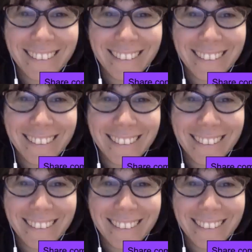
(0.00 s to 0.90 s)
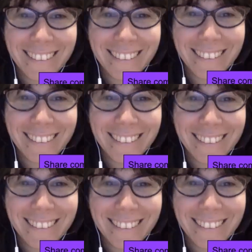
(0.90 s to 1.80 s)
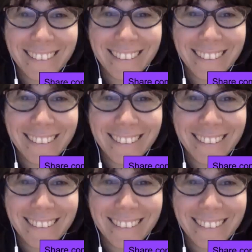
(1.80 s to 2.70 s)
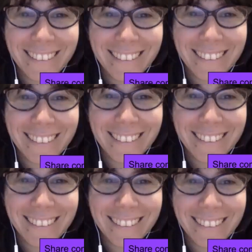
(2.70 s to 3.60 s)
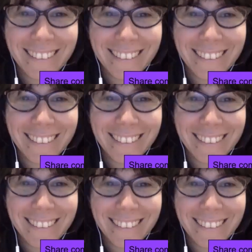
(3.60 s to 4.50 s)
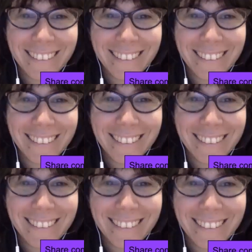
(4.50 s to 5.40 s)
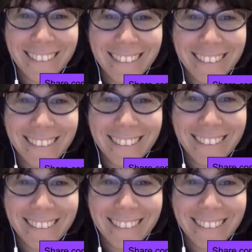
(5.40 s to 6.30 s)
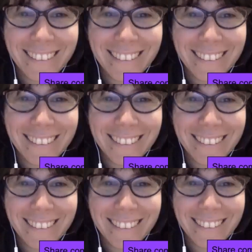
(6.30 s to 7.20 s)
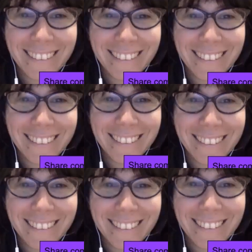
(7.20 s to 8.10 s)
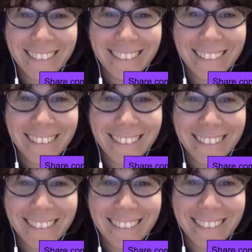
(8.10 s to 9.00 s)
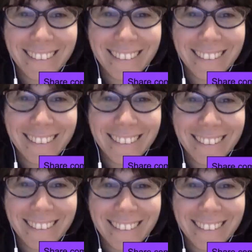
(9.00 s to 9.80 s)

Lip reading: breakout sessions at the end, at which point we're going to invite you to turn off your mute button and turn on your microphone. And if you're calling in, to dial *6, and you'll